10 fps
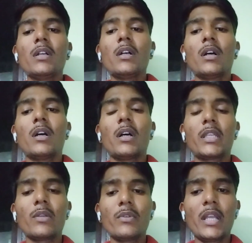
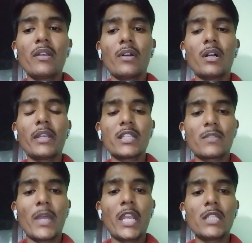Q9, risk
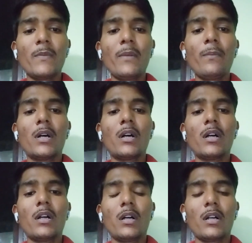management,
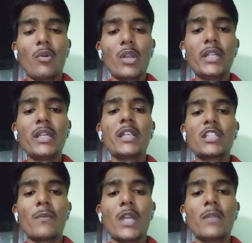quality
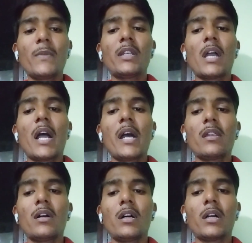risk management,
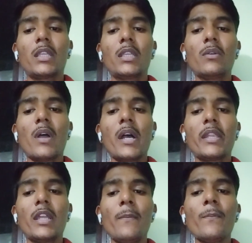
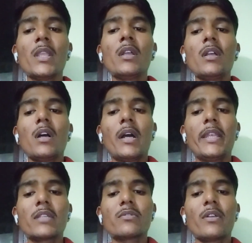QRM.
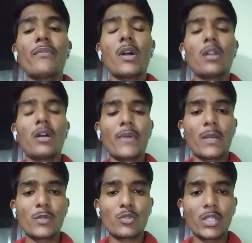Next is the
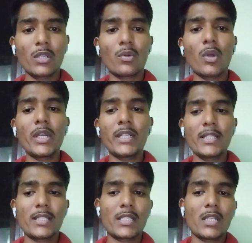pharmaceutical quality
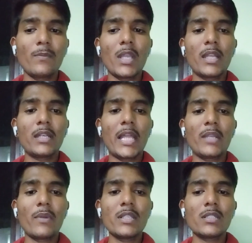system, and
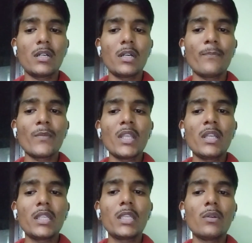likewise
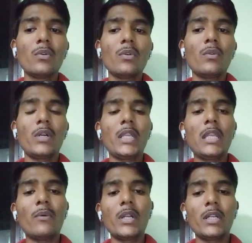
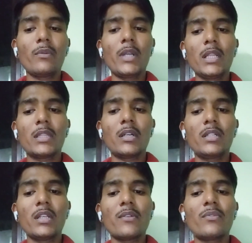Q11, 12,
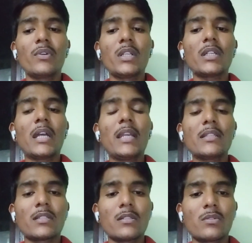13, and 14
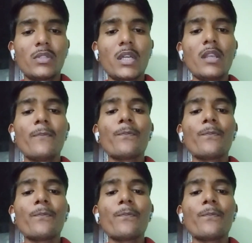guidelines also there,